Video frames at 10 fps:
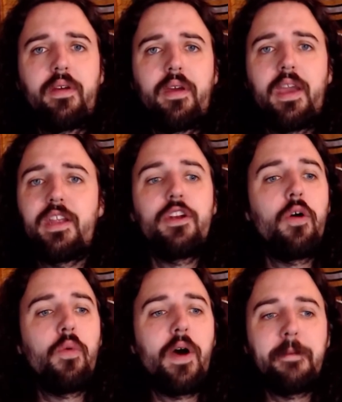And you
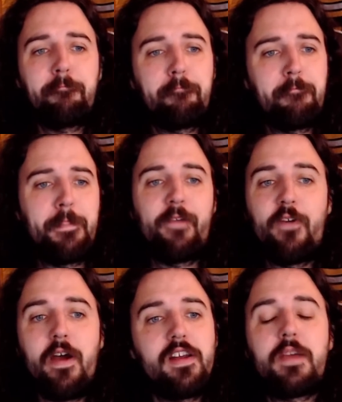know what? If
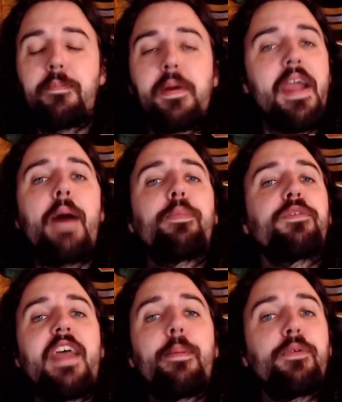I'm going to compare apples
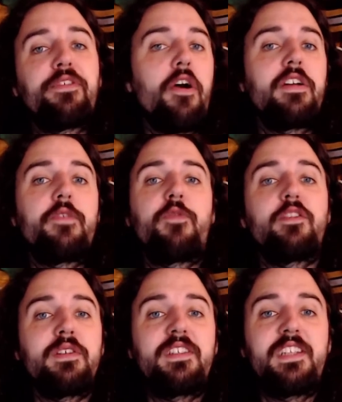to apples, our
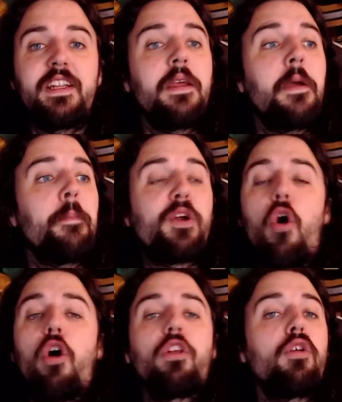defenseman didn't. But
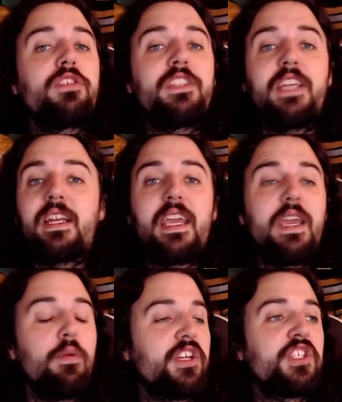Carlo did.
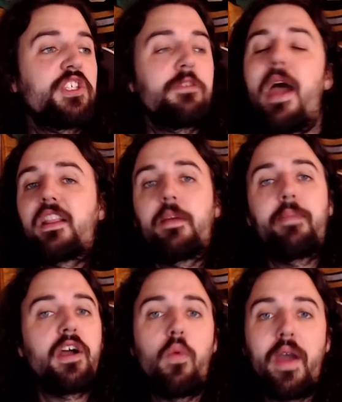He would just smack the
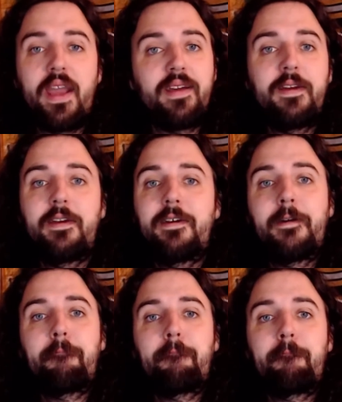puck away.
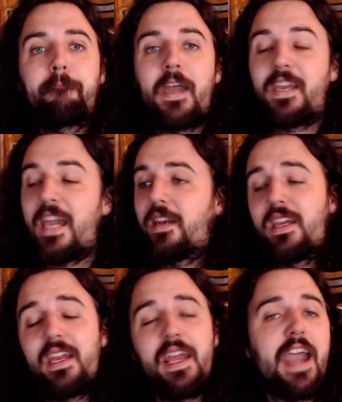Again,
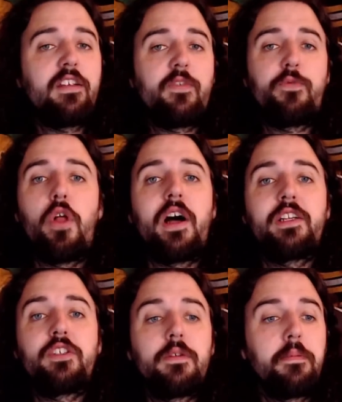he had his
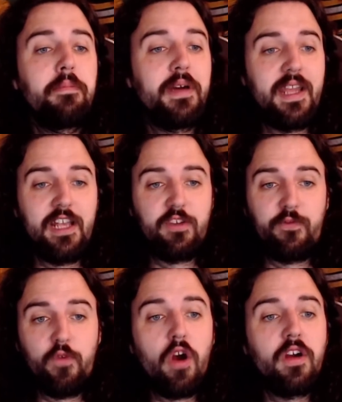flaws. But as
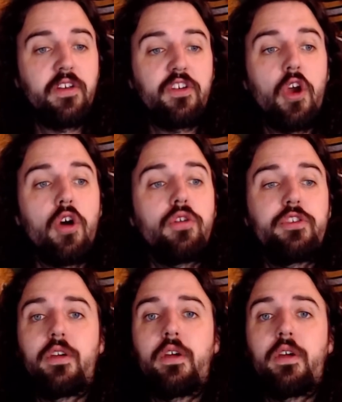far as it goes,